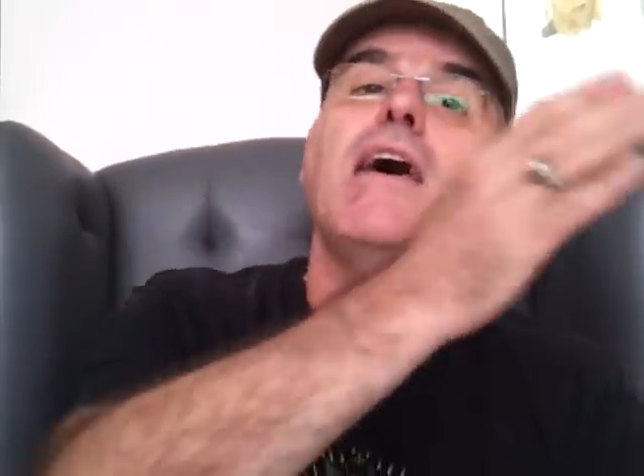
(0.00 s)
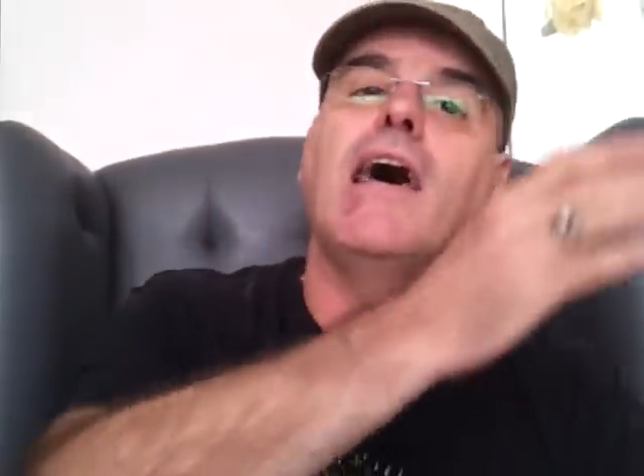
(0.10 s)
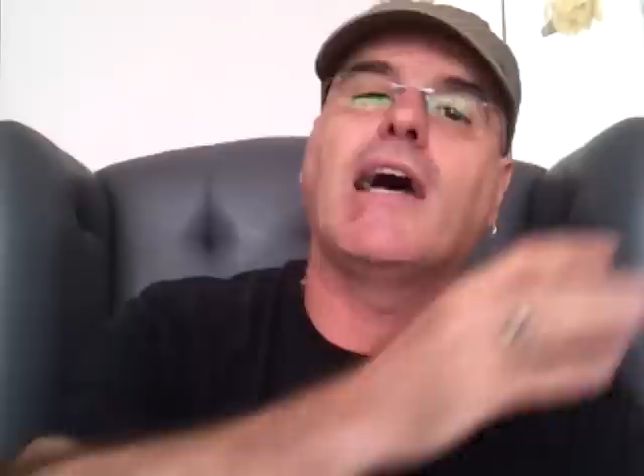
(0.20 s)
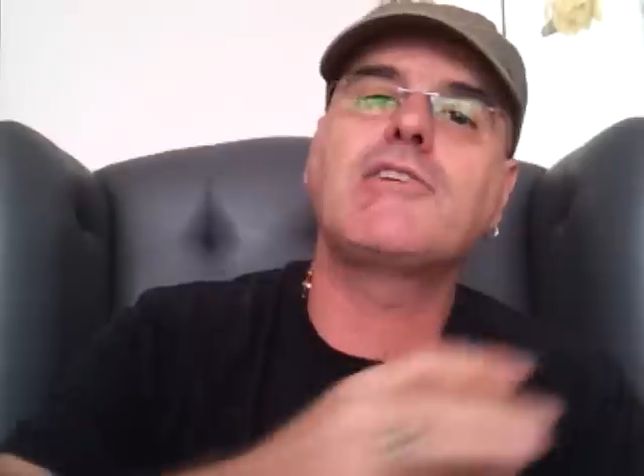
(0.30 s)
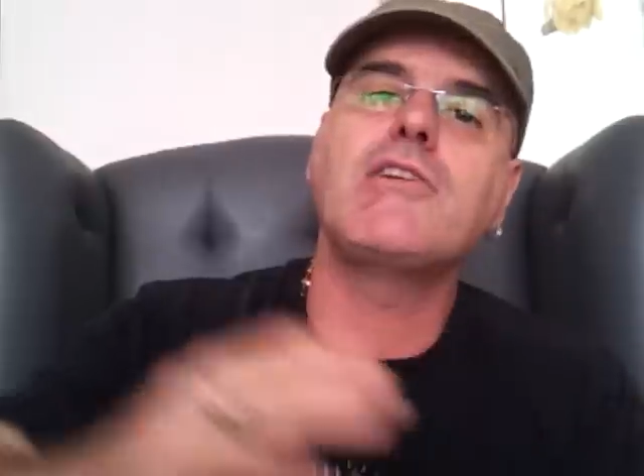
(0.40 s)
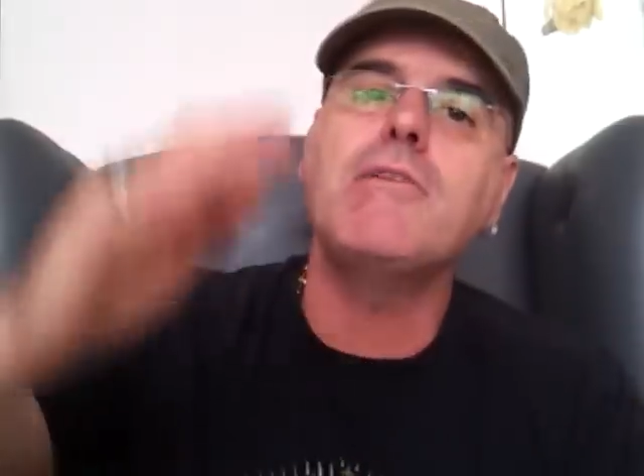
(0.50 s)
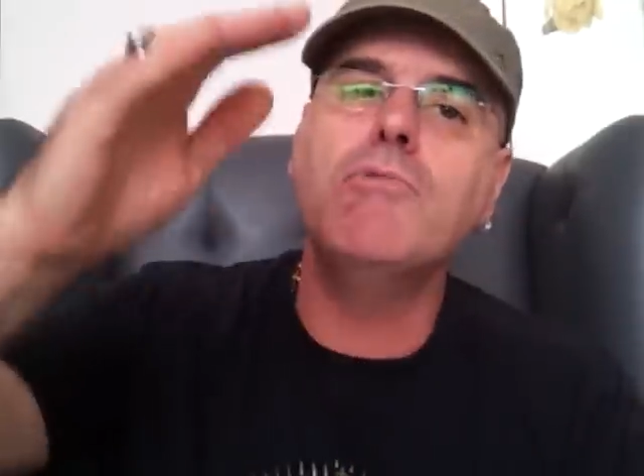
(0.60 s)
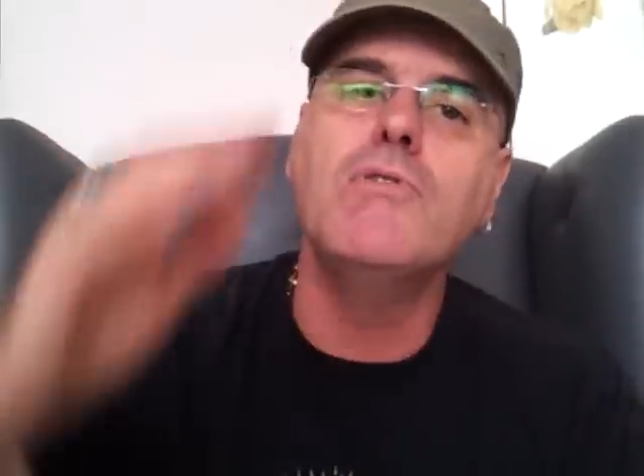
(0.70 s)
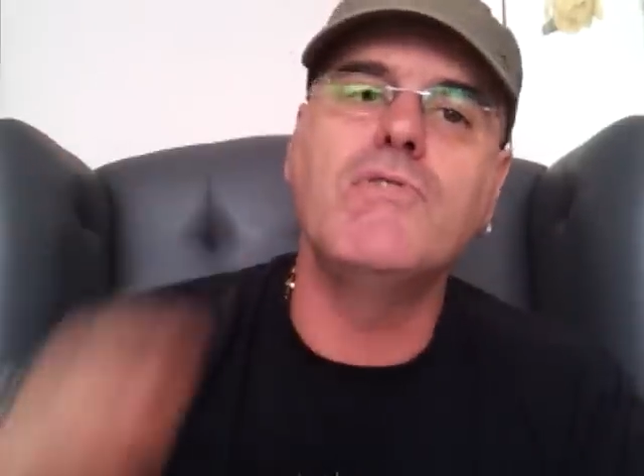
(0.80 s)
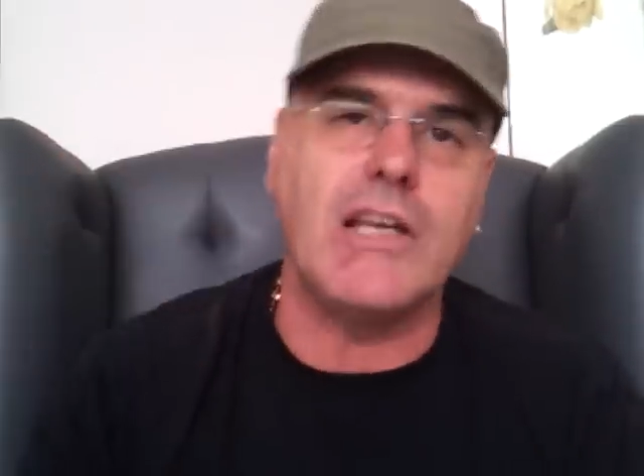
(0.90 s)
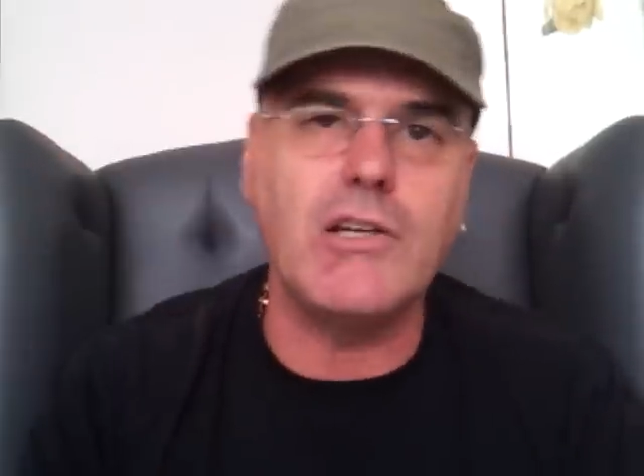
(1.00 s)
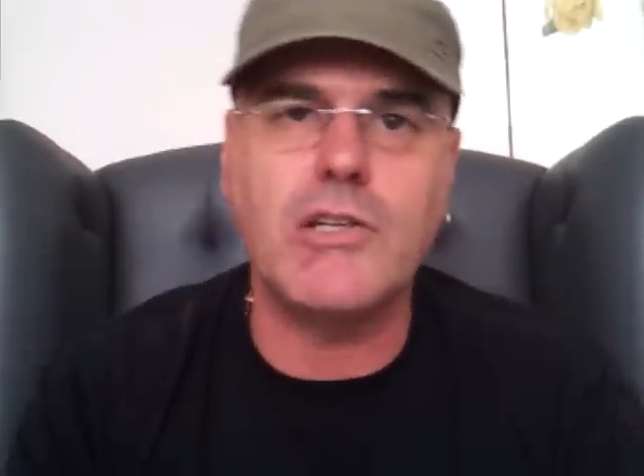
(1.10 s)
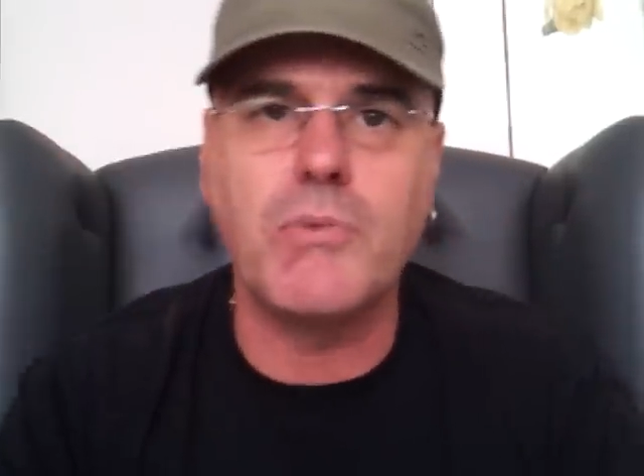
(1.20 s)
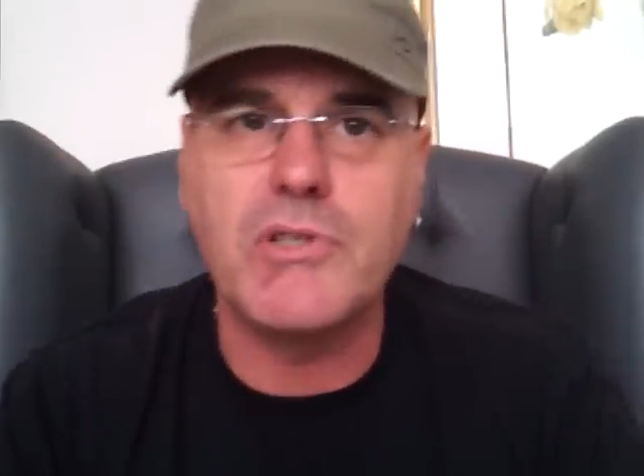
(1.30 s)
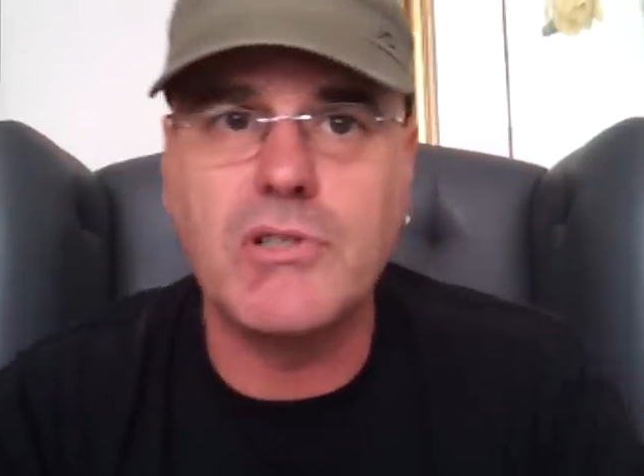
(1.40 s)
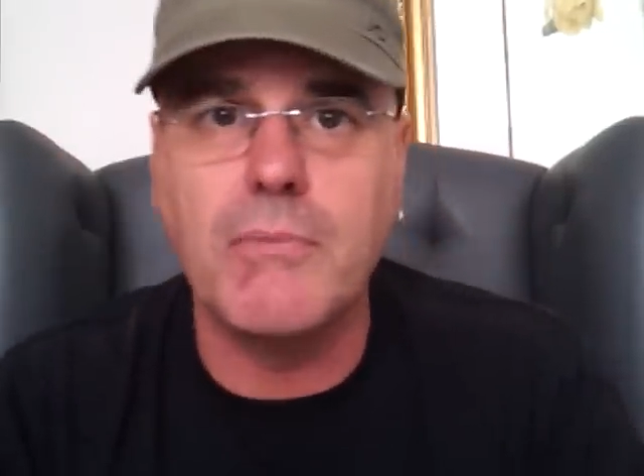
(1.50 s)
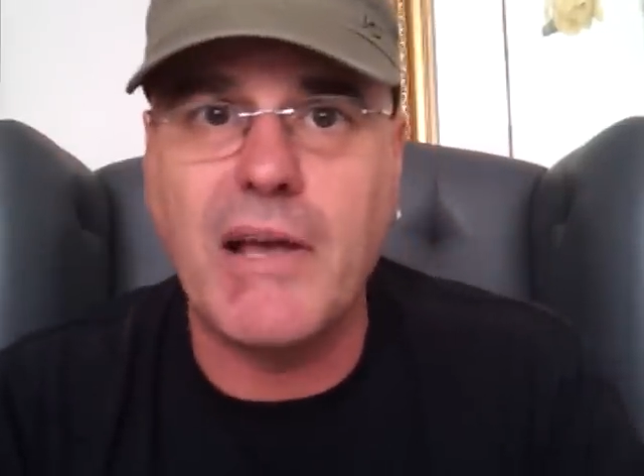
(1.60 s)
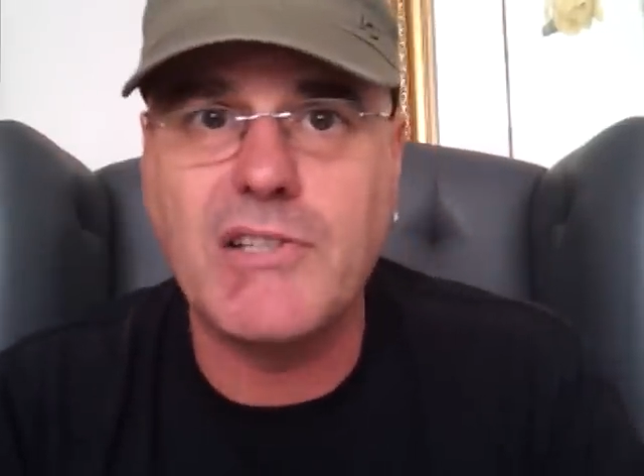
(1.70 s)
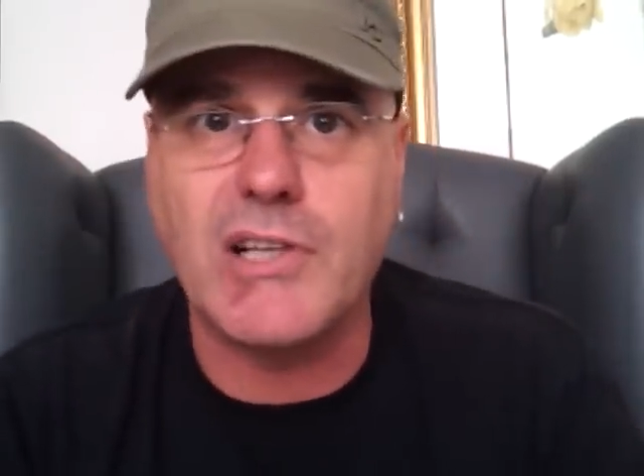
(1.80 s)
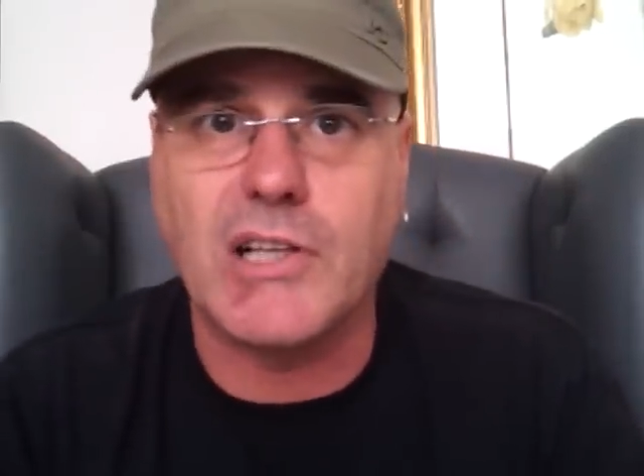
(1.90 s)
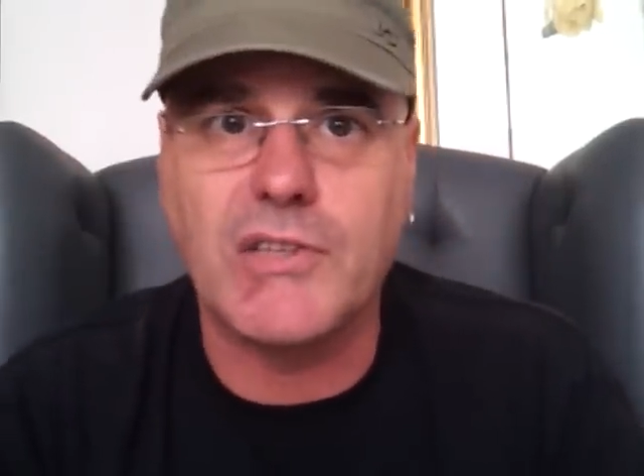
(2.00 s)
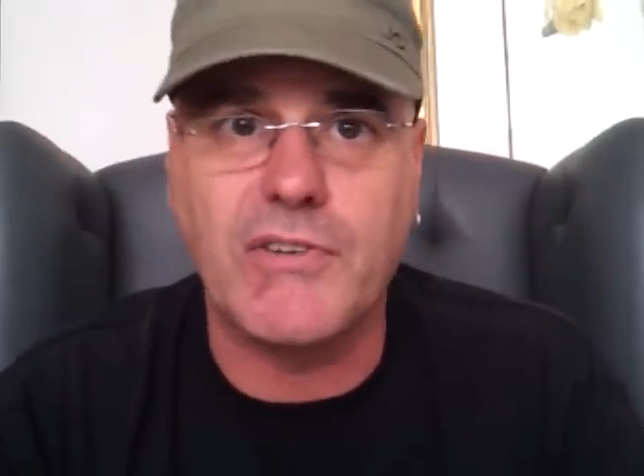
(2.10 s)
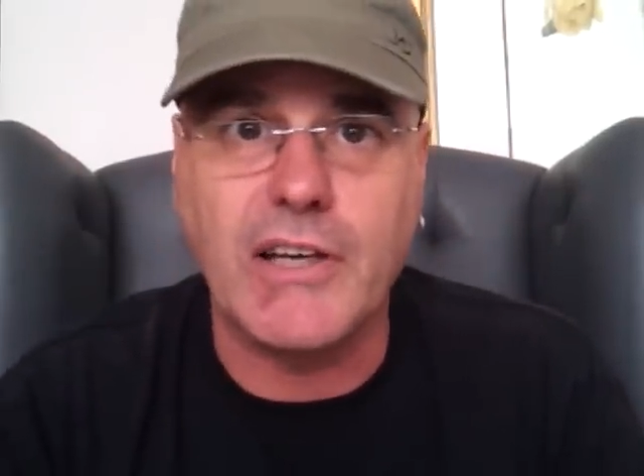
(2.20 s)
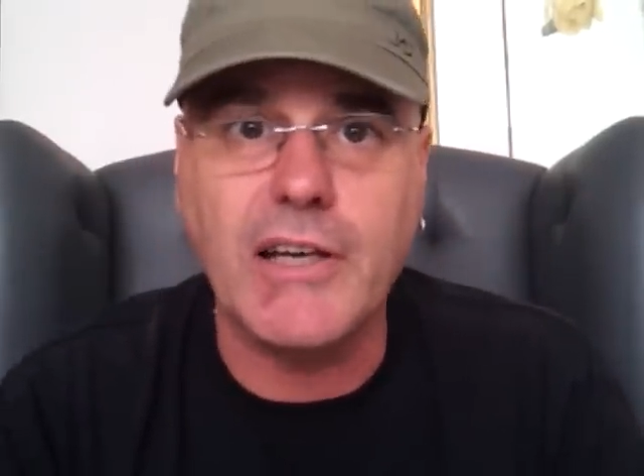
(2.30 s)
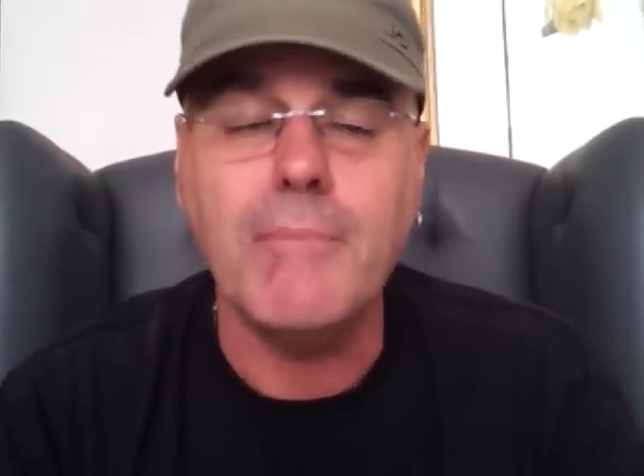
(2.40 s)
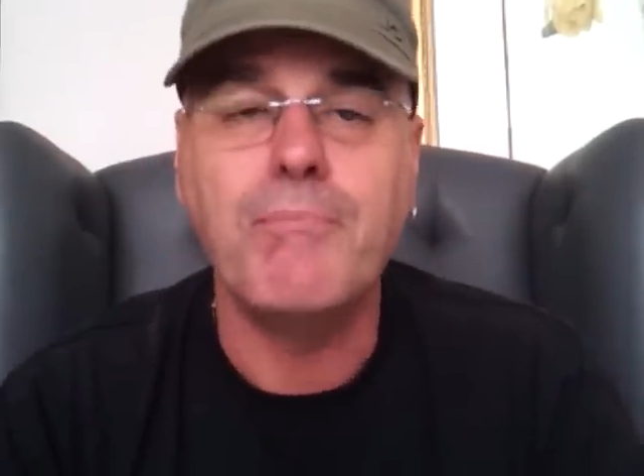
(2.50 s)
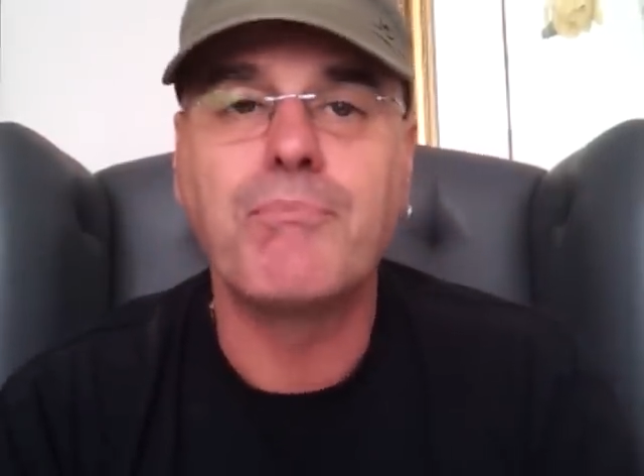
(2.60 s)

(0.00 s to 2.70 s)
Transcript: actually moves into its domestic sphere.